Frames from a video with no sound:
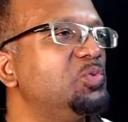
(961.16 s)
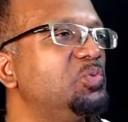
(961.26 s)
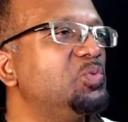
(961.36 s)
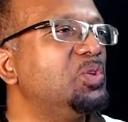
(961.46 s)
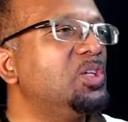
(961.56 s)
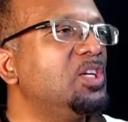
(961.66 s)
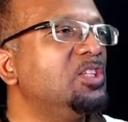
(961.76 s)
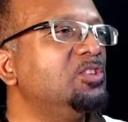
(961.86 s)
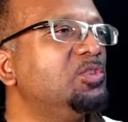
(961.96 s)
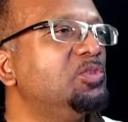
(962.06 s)
you
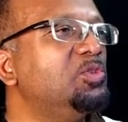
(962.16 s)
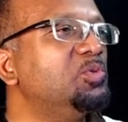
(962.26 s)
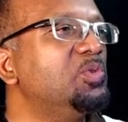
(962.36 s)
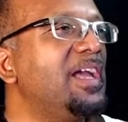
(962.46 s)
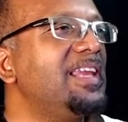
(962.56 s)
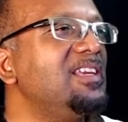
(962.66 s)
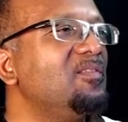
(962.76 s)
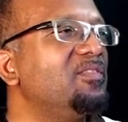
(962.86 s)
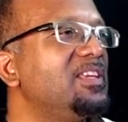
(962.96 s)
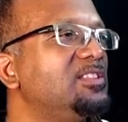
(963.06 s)
to do any
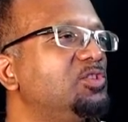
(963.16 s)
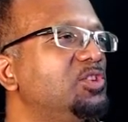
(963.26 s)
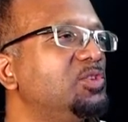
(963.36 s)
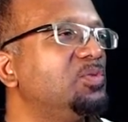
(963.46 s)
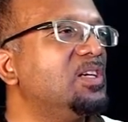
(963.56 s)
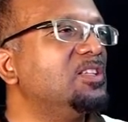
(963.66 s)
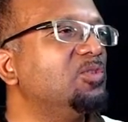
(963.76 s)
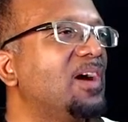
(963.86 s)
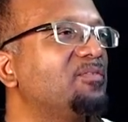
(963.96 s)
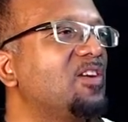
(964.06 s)
of these to you,
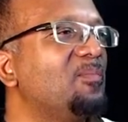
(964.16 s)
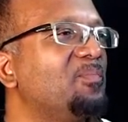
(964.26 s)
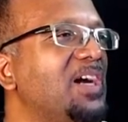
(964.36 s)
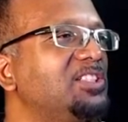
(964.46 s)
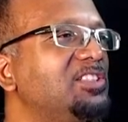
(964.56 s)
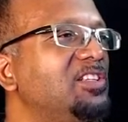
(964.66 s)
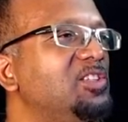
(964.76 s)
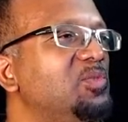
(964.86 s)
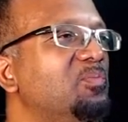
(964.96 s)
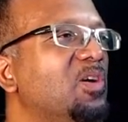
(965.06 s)
to have compassion
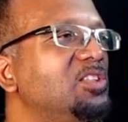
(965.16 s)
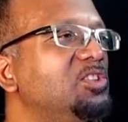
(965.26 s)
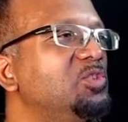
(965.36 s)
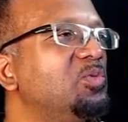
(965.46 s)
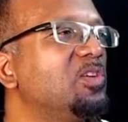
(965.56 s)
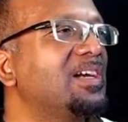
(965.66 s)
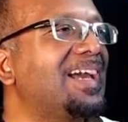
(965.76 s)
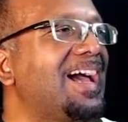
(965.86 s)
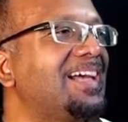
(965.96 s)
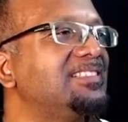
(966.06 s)
on you, but you were
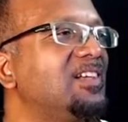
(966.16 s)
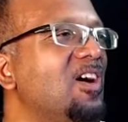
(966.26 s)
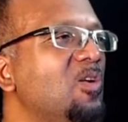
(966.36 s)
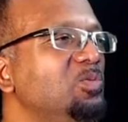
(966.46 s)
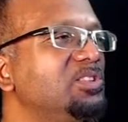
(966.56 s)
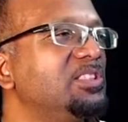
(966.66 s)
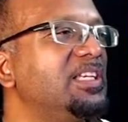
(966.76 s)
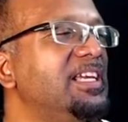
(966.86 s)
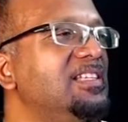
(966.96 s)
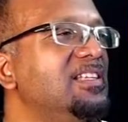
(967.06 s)
cast out
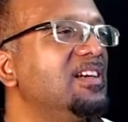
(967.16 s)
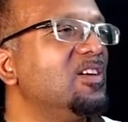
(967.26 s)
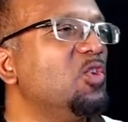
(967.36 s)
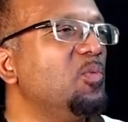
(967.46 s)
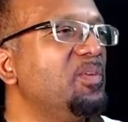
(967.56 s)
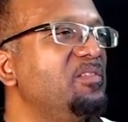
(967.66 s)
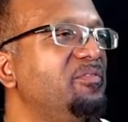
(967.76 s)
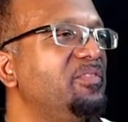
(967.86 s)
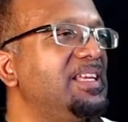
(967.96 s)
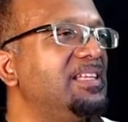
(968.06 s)
in the
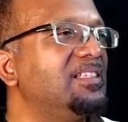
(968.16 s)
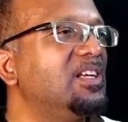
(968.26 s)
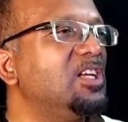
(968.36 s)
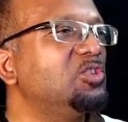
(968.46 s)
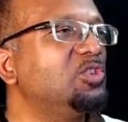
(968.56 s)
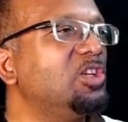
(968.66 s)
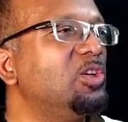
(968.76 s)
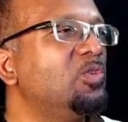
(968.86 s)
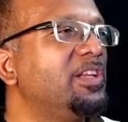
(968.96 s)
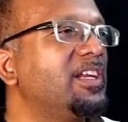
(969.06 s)
open field to the
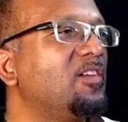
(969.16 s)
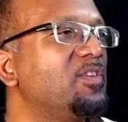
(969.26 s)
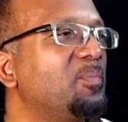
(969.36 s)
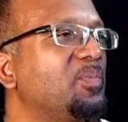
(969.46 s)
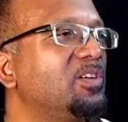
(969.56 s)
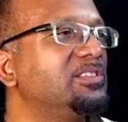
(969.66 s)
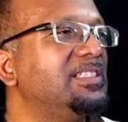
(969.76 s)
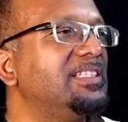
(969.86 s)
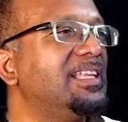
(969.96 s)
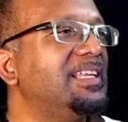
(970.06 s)
loading of your
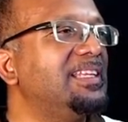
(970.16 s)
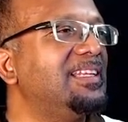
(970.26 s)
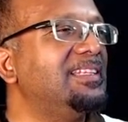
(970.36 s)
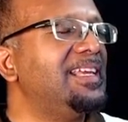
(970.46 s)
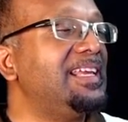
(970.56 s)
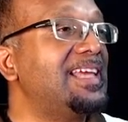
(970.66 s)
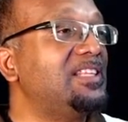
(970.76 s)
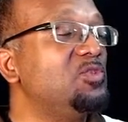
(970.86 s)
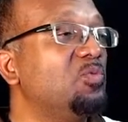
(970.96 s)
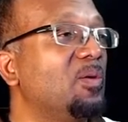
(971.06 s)
person in the, in the day
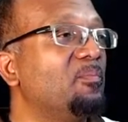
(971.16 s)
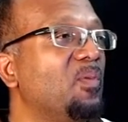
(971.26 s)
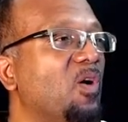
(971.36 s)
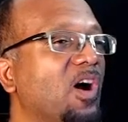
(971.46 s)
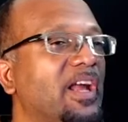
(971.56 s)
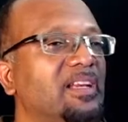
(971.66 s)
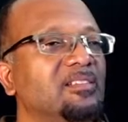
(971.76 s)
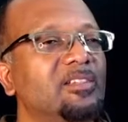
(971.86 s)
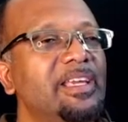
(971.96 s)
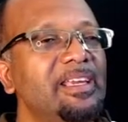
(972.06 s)
that you were
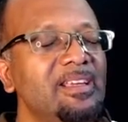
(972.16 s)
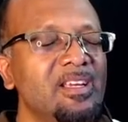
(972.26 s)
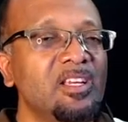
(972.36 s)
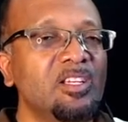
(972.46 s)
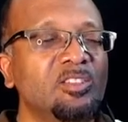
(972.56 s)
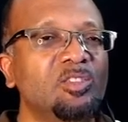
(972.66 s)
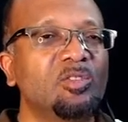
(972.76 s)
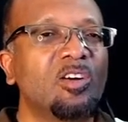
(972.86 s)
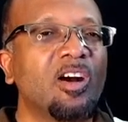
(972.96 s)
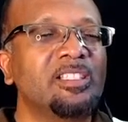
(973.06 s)
born. Okay?
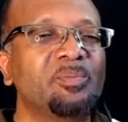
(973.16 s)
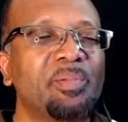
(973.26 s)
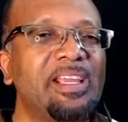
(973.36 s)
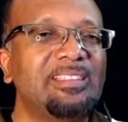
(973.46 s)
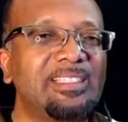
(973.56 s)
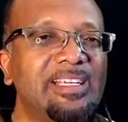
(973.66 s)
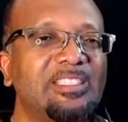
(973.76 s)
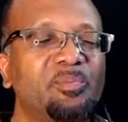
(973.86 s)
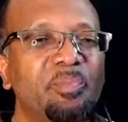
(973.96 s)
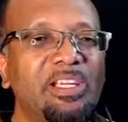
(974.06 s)
So God is painting
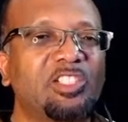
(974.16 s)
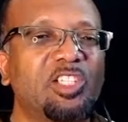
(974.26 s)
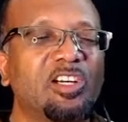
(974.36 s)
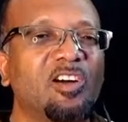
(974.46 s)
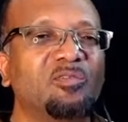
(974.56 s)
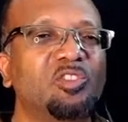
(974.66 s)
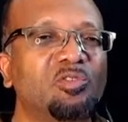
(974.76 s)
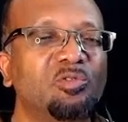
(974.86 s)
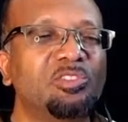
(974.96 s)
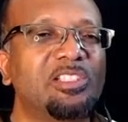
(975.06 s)
this picture of
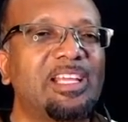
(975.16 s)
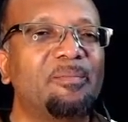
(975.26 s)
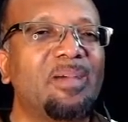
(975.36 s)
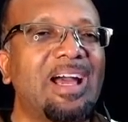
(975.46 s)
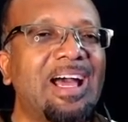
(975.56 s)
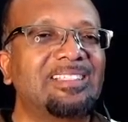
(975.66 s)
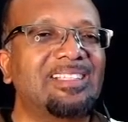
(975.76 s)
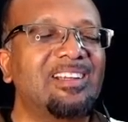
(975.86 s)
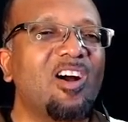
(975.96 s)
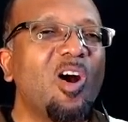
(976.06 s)
Jerusalem
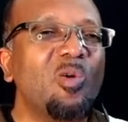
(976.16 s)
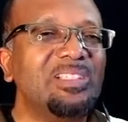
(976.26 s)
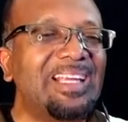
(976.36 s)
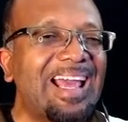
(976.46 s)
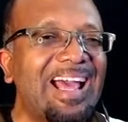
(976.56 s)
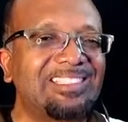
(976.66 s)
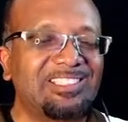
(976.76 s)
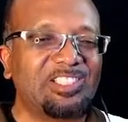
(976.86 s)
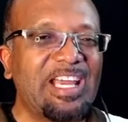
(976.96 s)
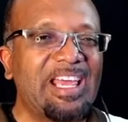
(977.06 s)
as an
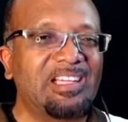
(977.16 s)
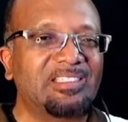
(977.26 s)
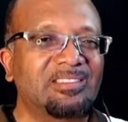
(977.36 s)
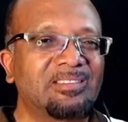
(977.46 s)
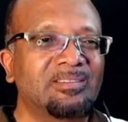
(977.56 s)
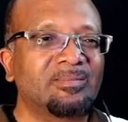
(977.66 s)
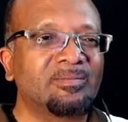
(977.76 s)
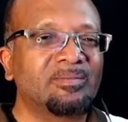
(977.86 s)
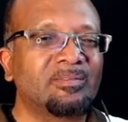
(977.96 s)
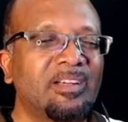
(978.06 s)
outcast child,
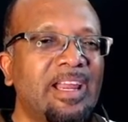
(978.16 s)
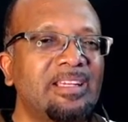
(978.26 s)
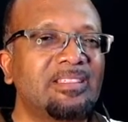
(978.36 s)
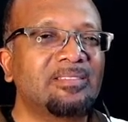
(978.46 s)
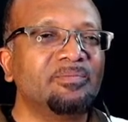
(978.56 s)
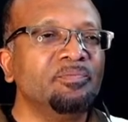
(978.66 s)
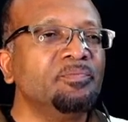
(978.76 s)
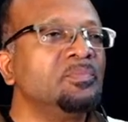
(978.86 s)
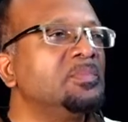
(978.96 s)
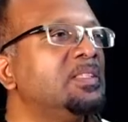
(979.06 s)
right?
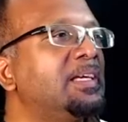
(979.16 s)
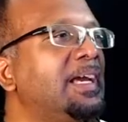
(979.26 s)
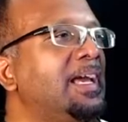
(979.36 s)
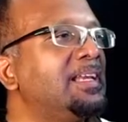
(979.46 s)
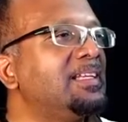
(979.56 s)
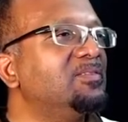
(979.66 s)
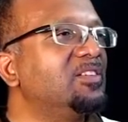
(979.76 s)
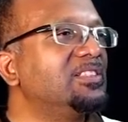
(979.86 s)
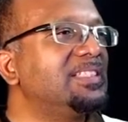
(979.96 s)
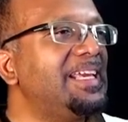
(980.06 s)
And in
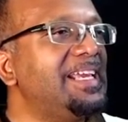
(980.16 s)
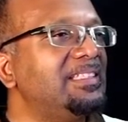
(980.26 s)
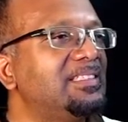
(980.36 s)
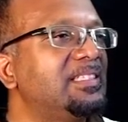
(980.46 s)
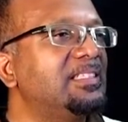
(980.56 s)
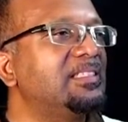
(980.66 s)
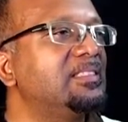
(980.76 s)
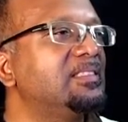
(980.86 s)
verse 8,